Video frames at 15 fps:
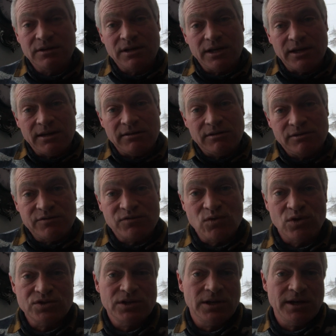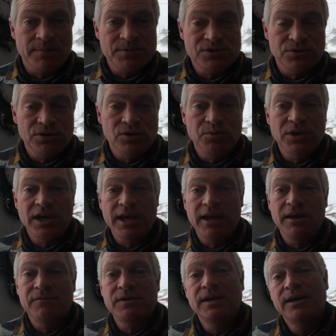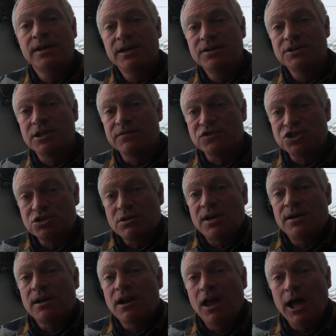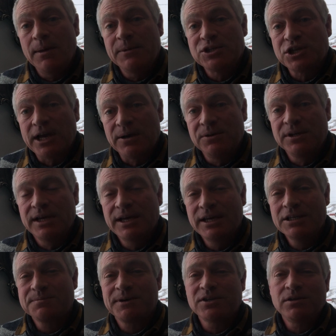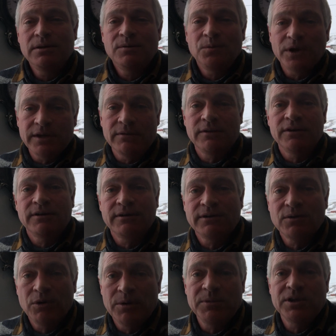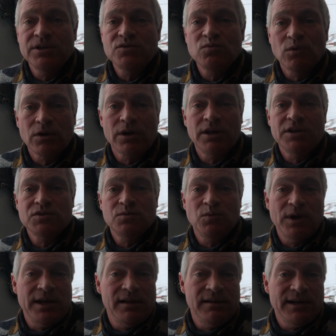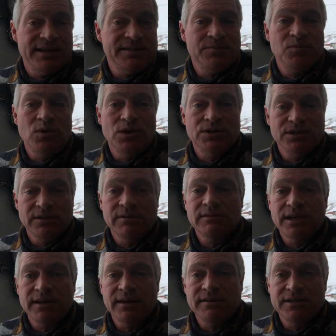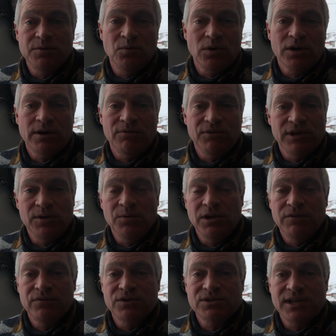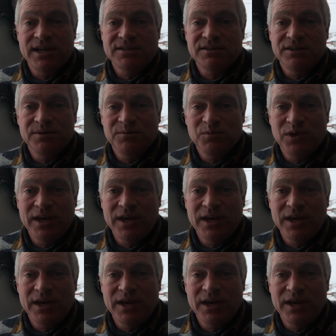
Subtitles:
And of course, any opportunity we have to give climb a shout, especially when their equipment is working as well as it was, and it did work out really well for us last night.